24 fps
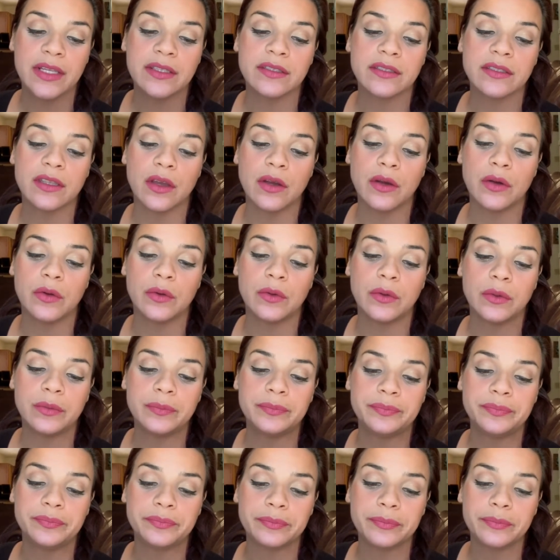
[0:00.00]
So
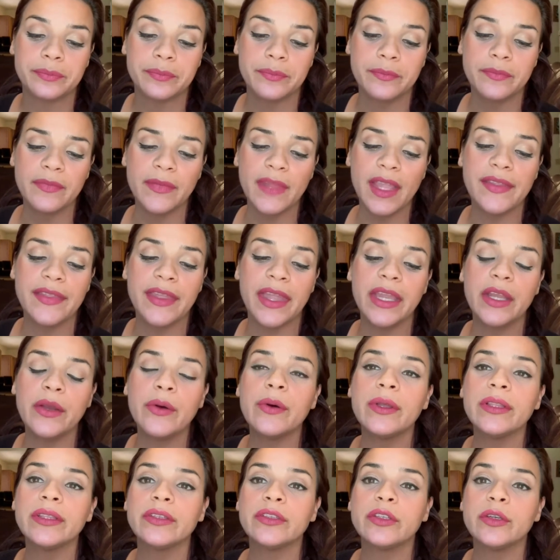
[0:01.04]
they
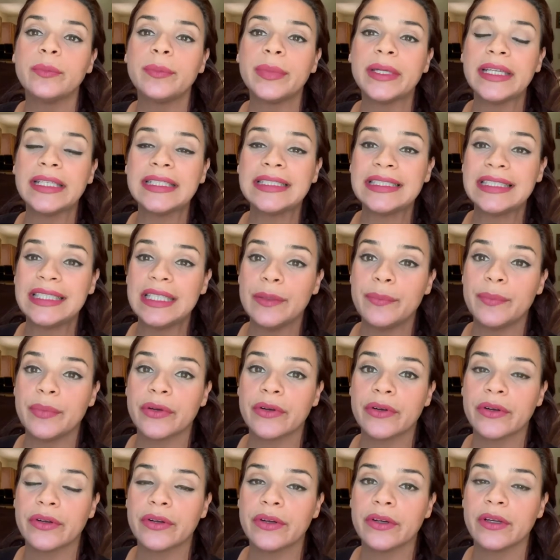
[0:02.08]
go a little bit
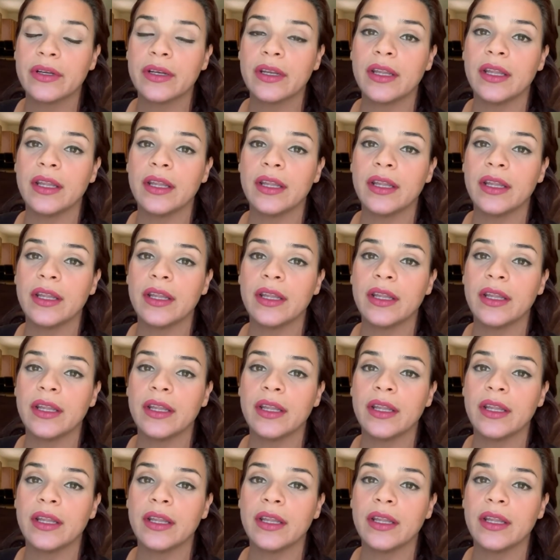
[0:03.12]
deeper.